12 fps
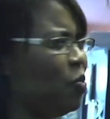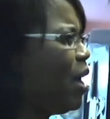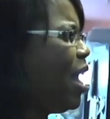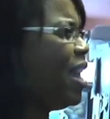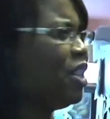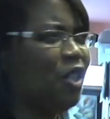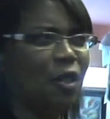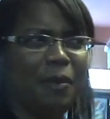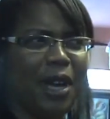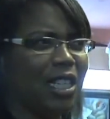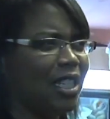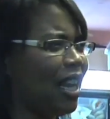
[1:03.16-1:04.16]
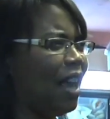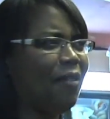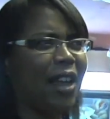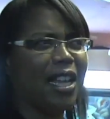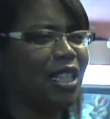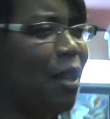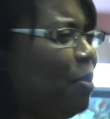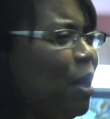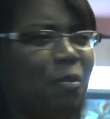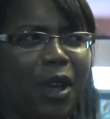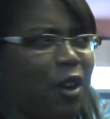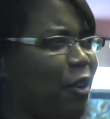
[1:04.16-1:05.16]
Way too much. I've got
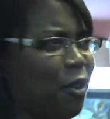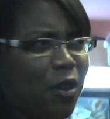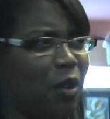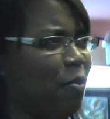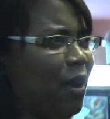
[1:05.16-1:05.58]
something better you can